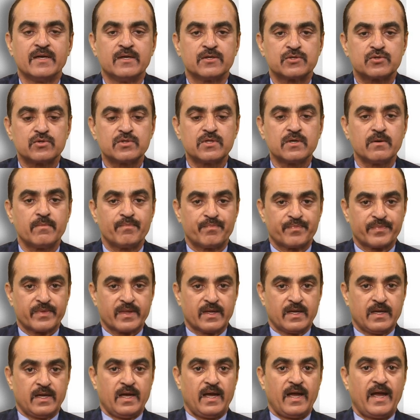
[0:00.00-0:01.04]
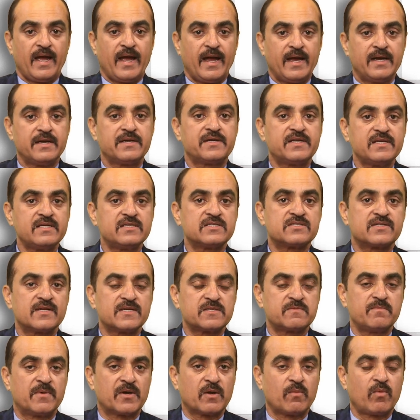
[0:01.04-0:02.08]
So the
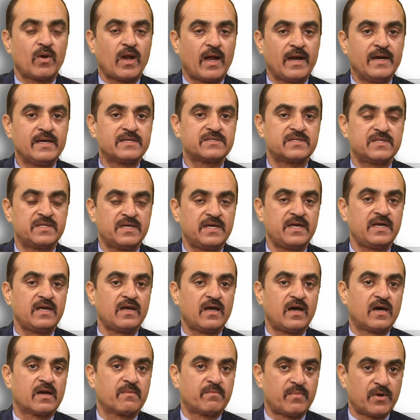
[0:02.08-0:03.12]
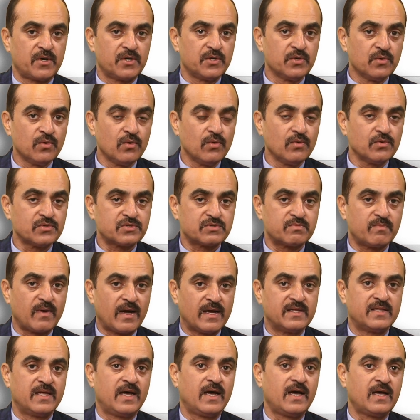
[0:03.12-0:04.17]
anti-stress metabolites, they are produced
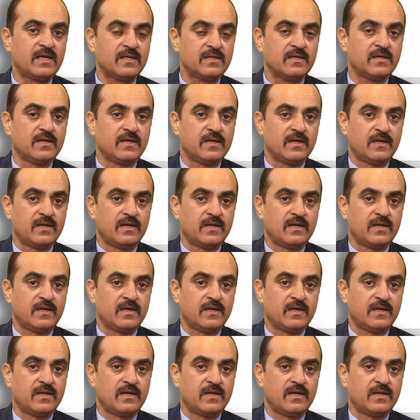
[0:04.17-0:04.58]
by the